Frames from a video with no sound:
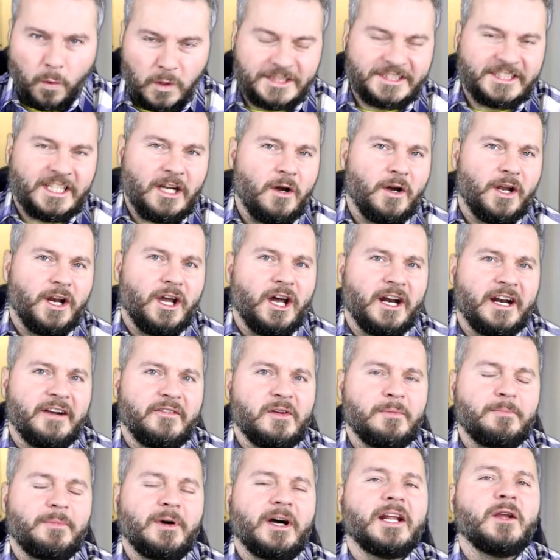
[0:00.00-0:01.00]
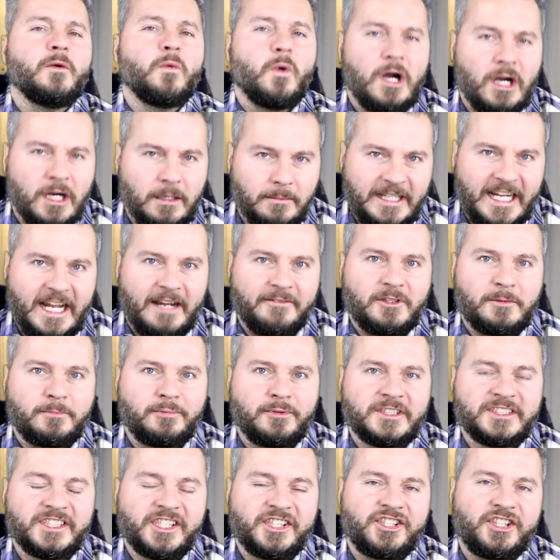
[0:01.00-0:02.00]
What's going on, everybody? Welcome to After
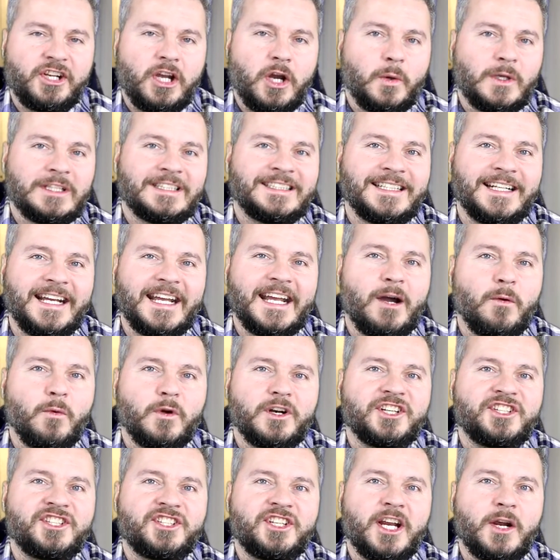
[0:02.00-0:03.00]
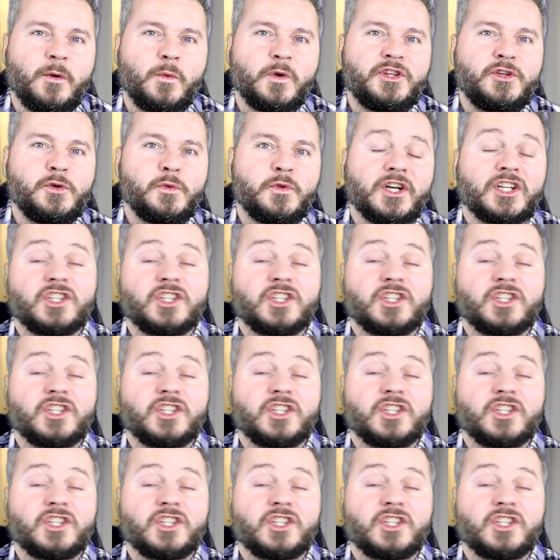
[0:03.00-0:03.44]
Prison Show, and today I want to share with you